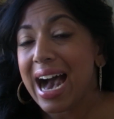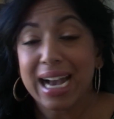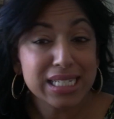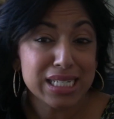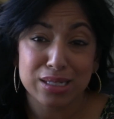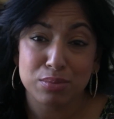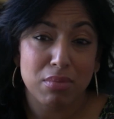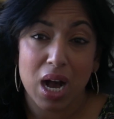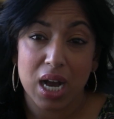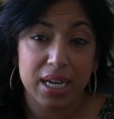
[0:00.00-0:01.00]
I didn't
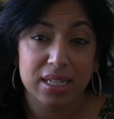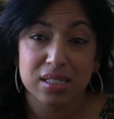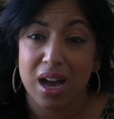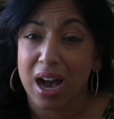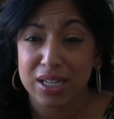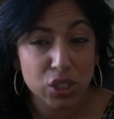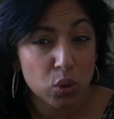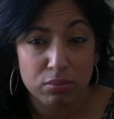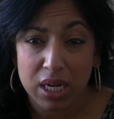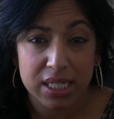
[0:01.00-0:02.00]
mind. I
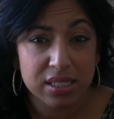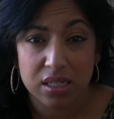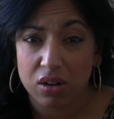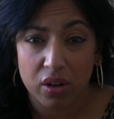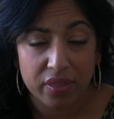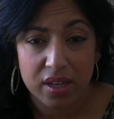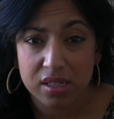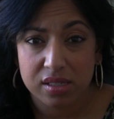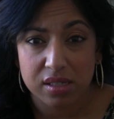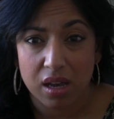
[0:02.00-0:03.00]
don't mind it on
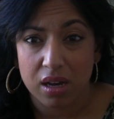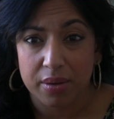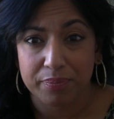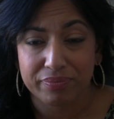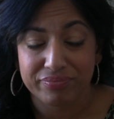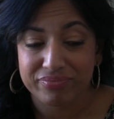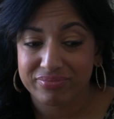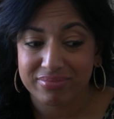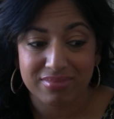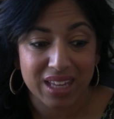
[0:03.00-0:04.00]
this. Um,
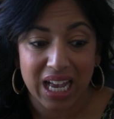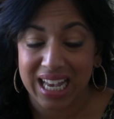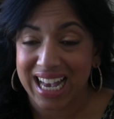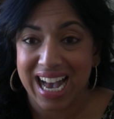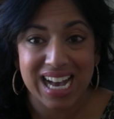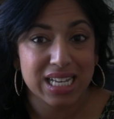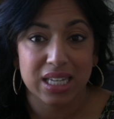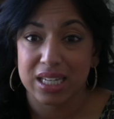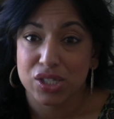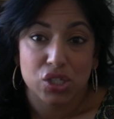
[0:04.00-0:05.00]

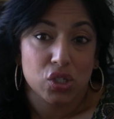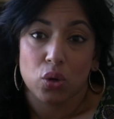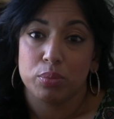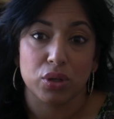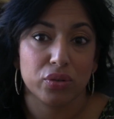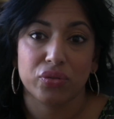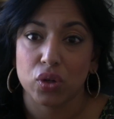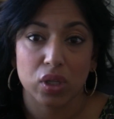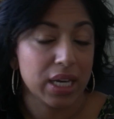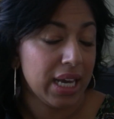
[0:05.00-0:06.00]
it's so
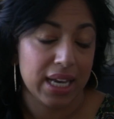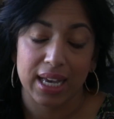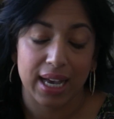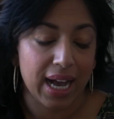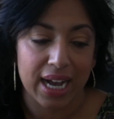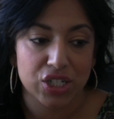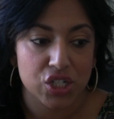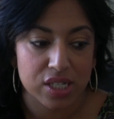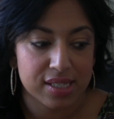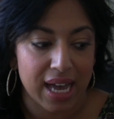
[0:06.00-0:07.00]
beautiful. It, I
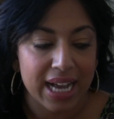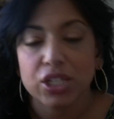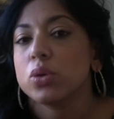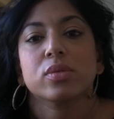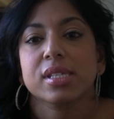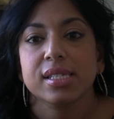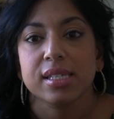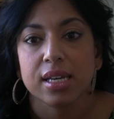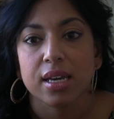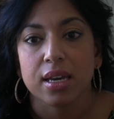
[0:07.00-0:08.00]
just, I don't
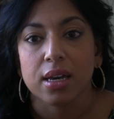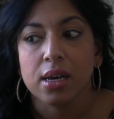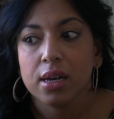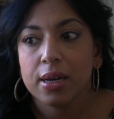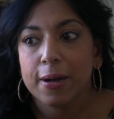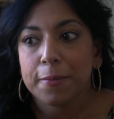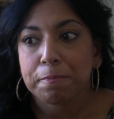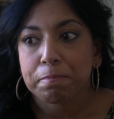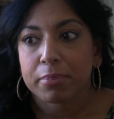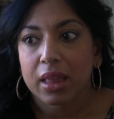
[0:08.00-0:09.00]
see
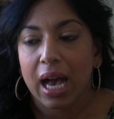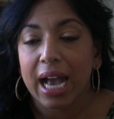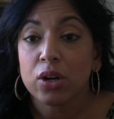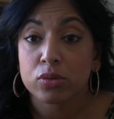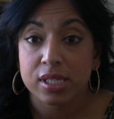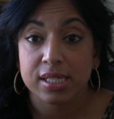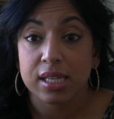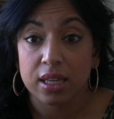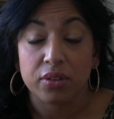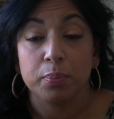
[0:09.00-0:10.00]
I don't
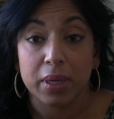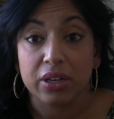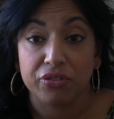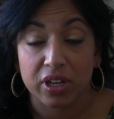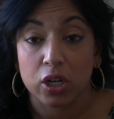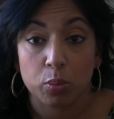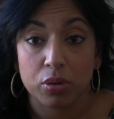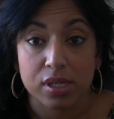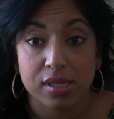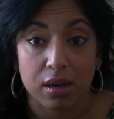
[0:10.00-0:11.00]
see the big
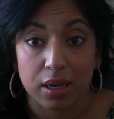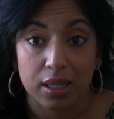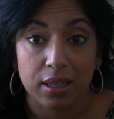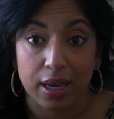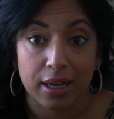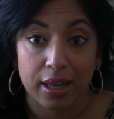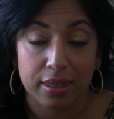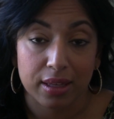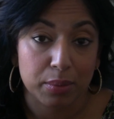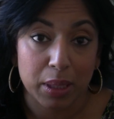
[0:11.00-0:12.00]
fingerprints on it like I
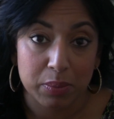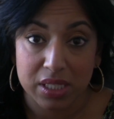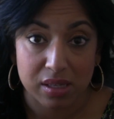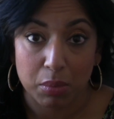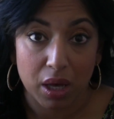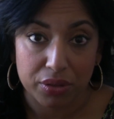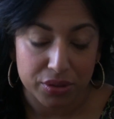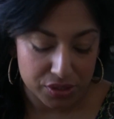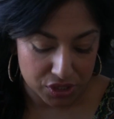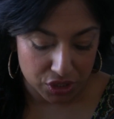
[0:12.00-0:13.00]
think maybe some
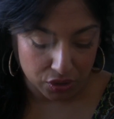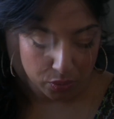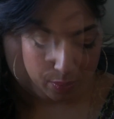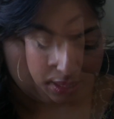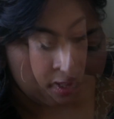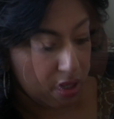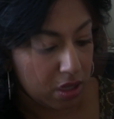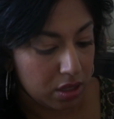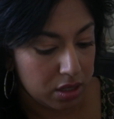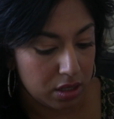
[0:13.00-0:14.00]
others do, but
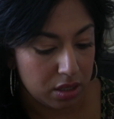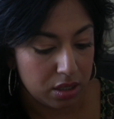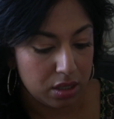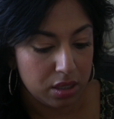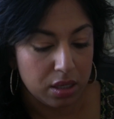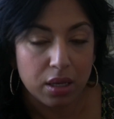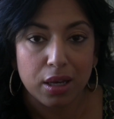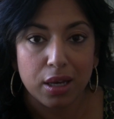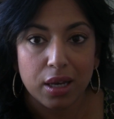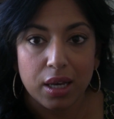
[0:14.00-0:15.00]
um,
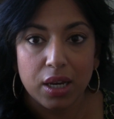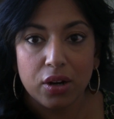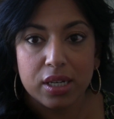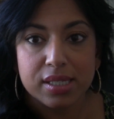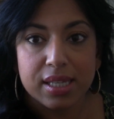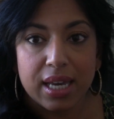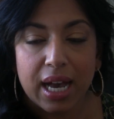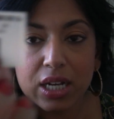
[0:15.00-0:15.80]
here is the